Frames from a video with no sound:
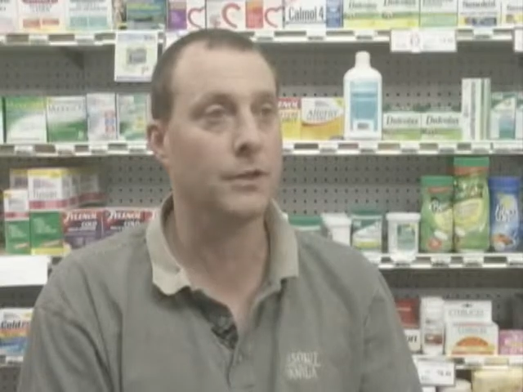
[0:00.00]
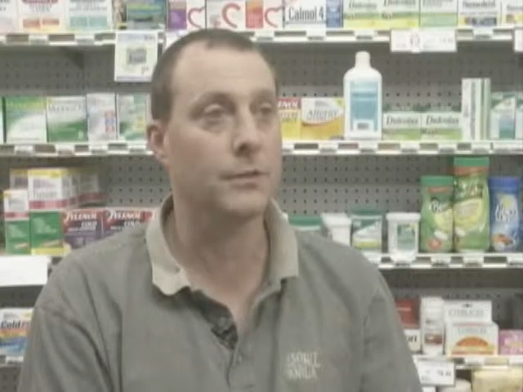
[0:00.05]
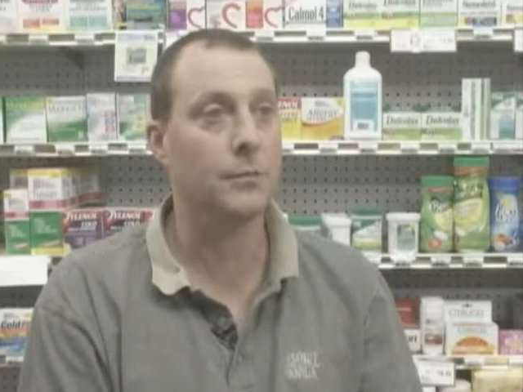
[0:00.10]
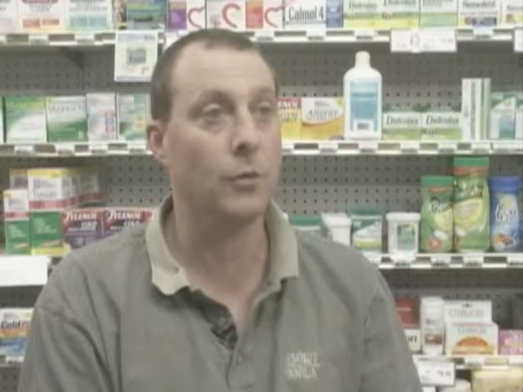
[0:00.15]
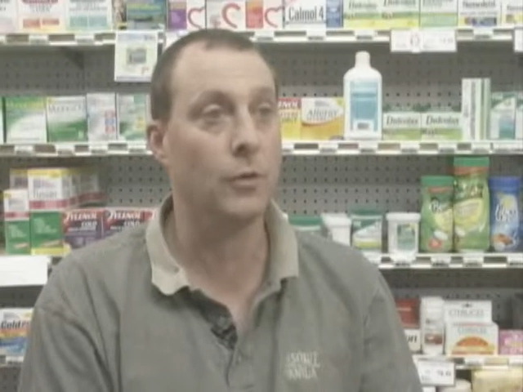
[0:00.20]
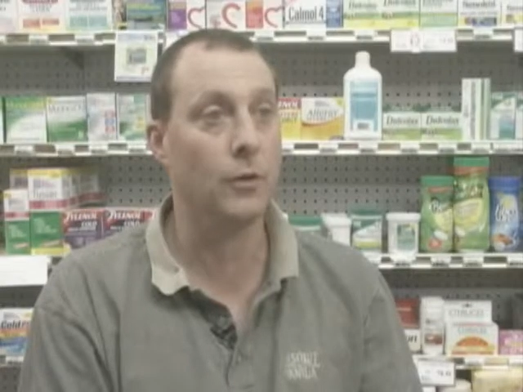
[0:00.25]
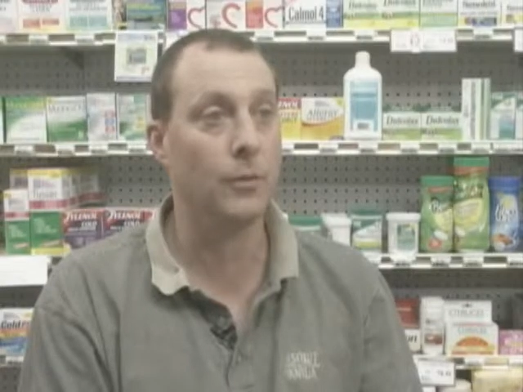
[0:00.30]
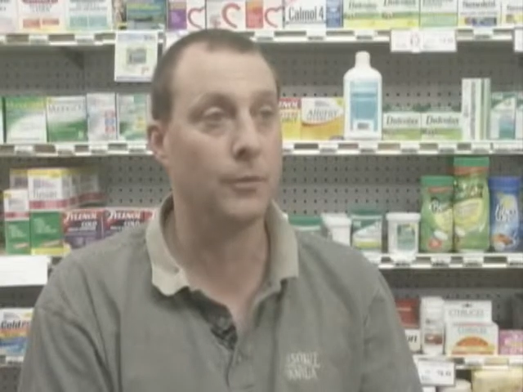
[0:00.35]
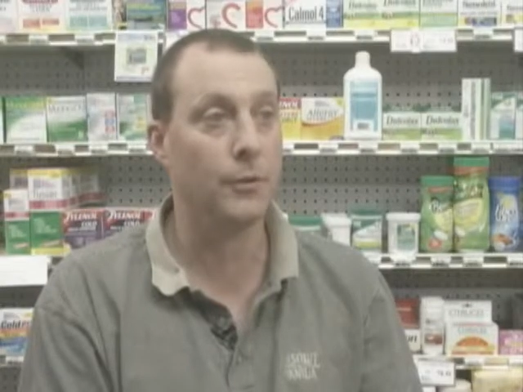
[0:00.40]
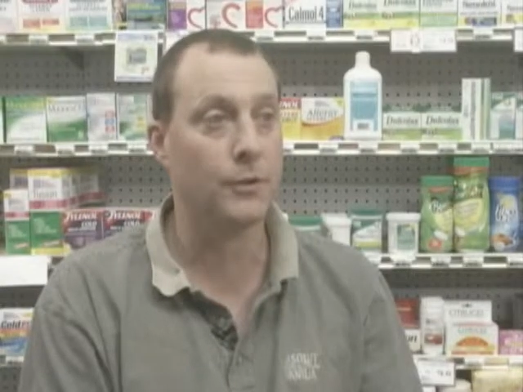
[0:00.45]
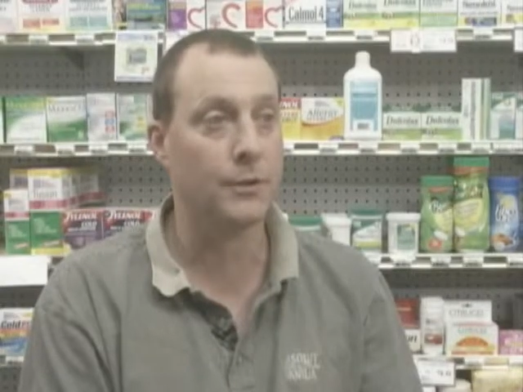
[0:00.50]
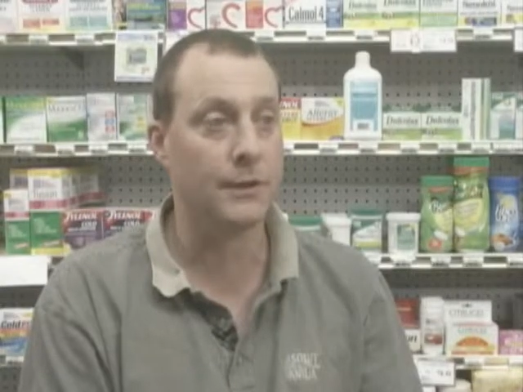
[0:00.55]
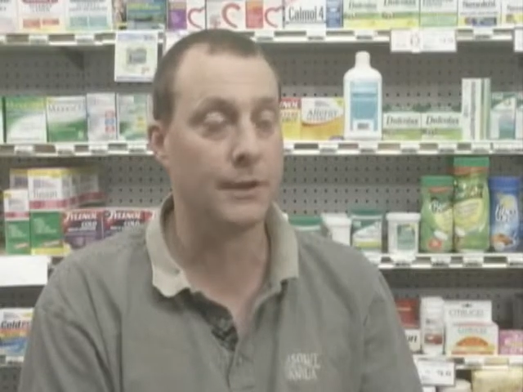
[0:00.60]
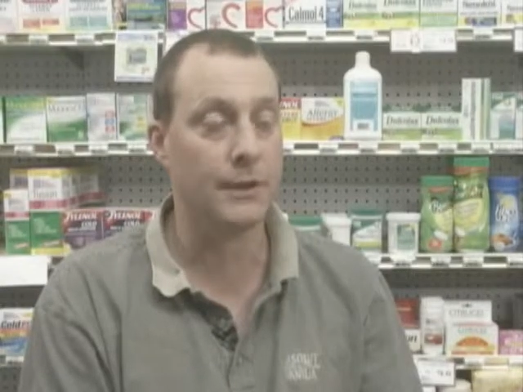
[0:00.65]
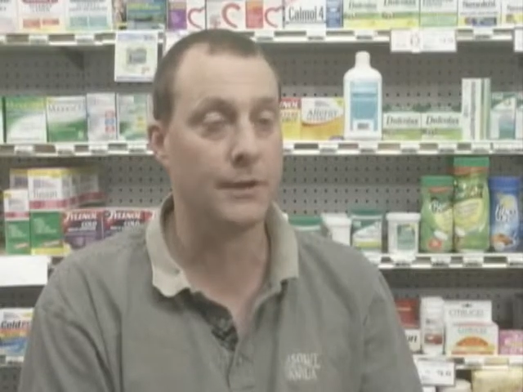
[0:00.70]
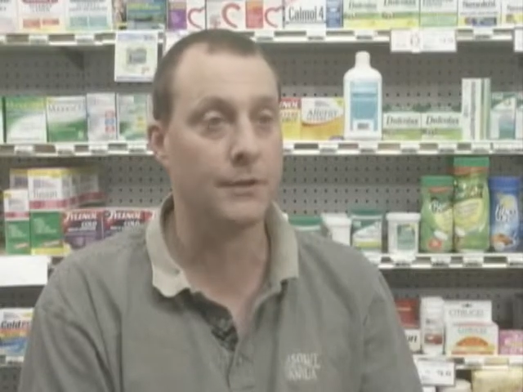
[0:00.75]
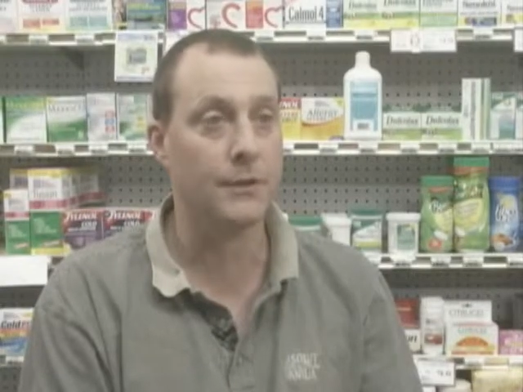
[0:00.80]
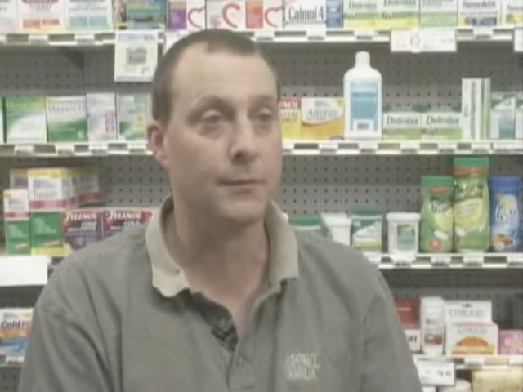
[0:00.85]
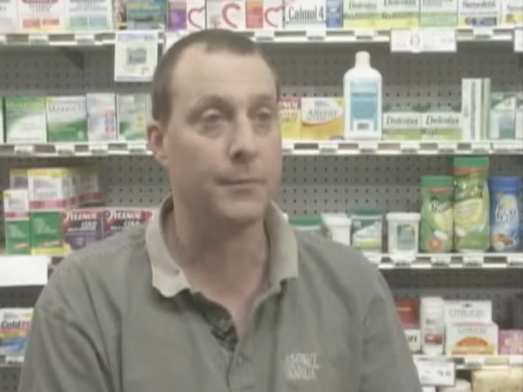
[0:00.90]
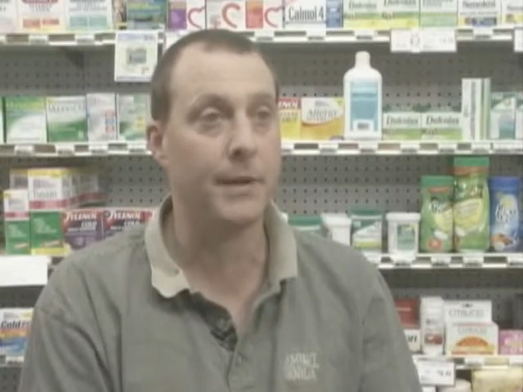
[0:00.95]
a small
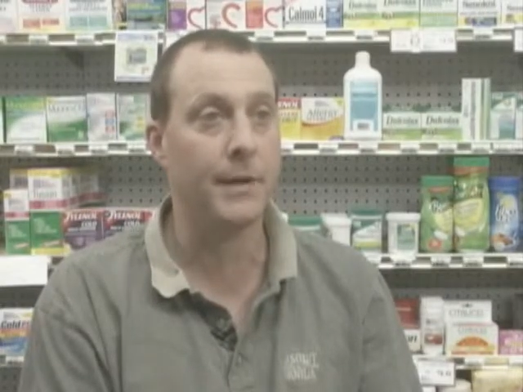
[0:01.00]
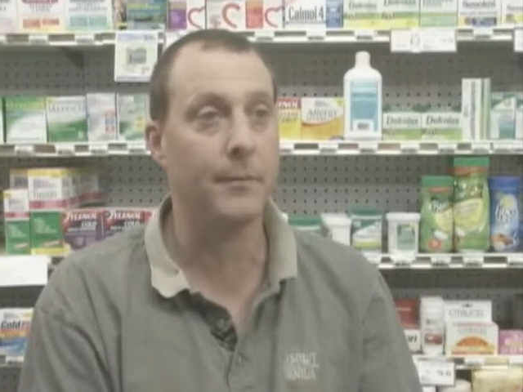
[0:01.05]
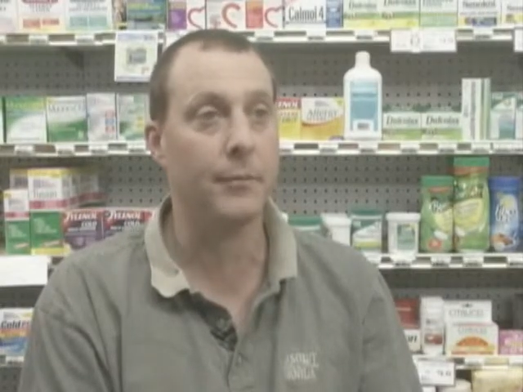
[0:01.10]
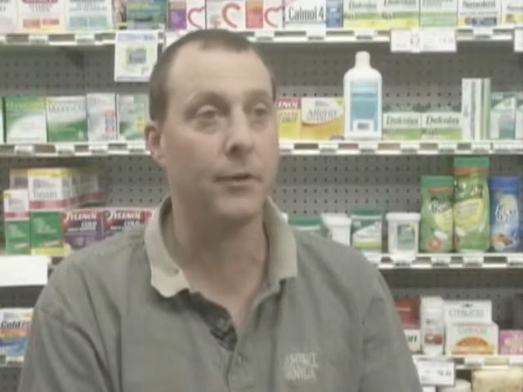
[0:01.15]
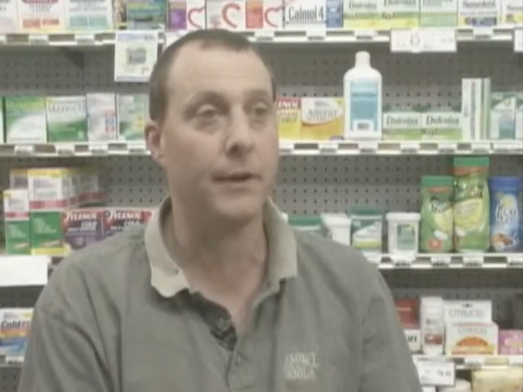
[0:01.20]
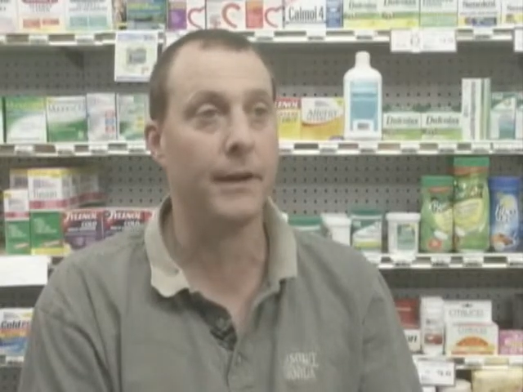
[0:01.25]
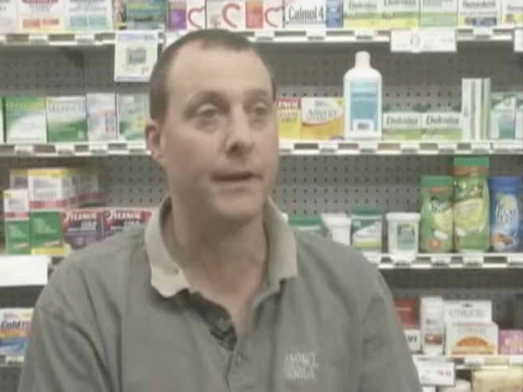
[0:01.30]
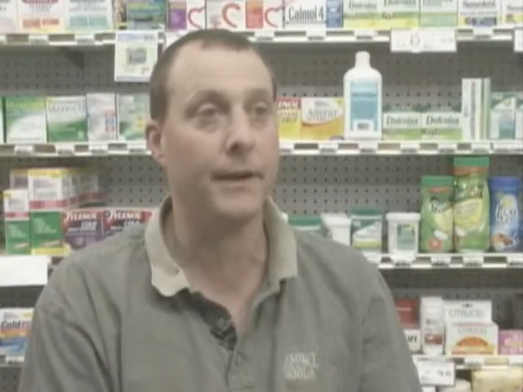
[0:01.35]
percentage of people